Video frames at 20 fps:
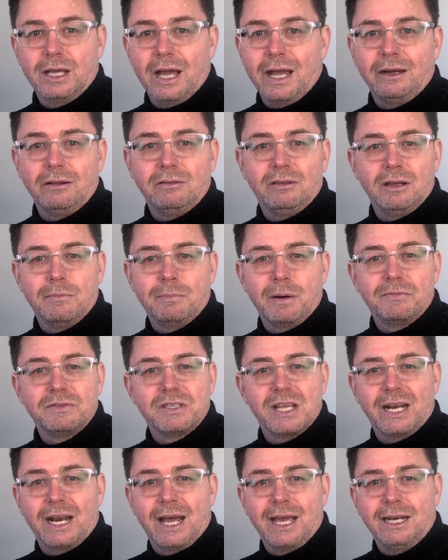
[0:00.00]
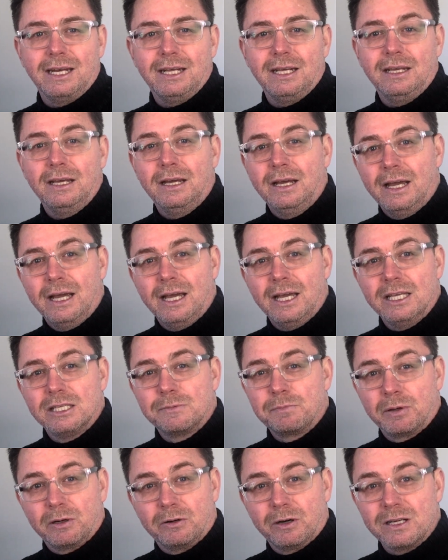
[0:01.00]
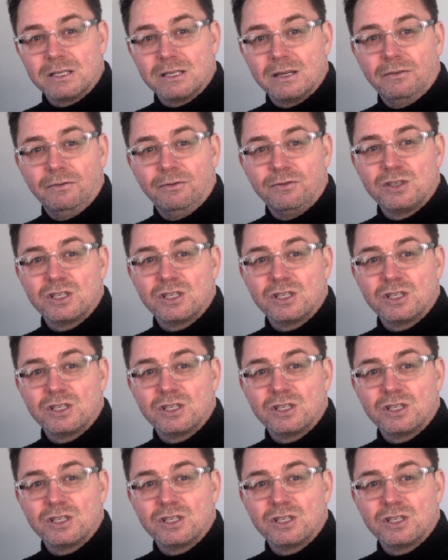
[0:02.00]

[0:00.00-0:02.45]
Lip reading: Anything above 1080 is progressive.